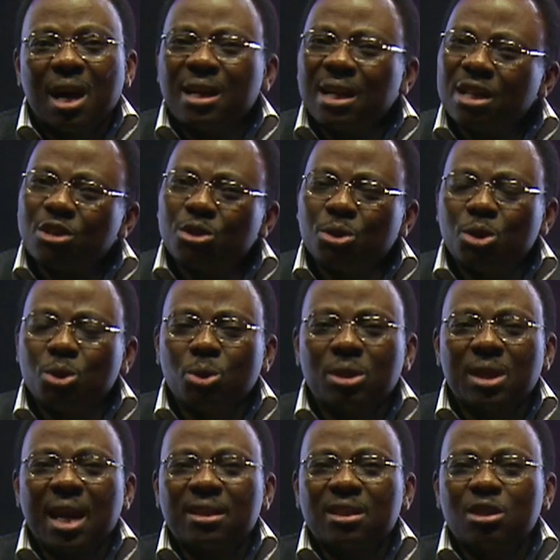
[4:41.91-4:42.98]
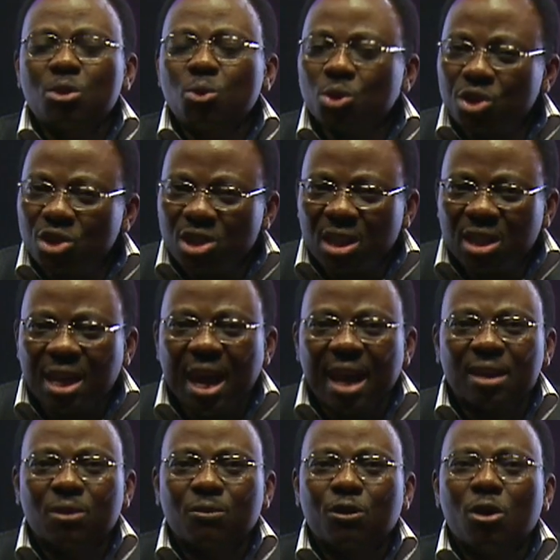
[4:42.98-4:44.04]
And as you do that, you will see the
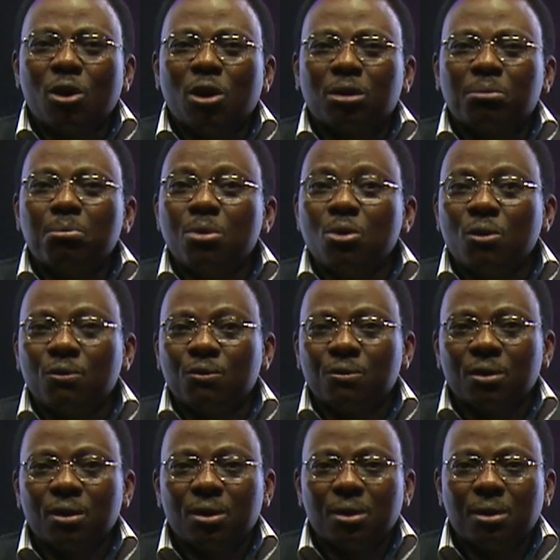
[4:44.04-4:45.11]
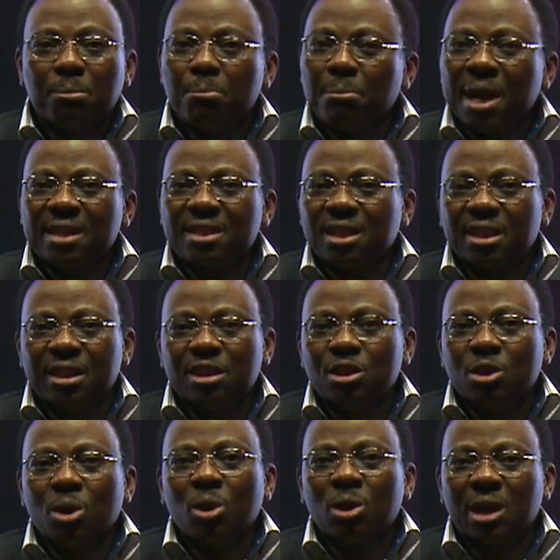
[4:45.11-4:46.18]
hand of God move mightily
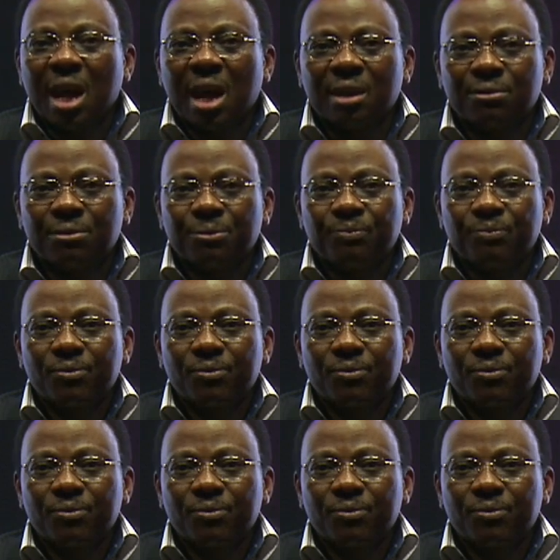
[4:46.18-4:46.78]
in your life.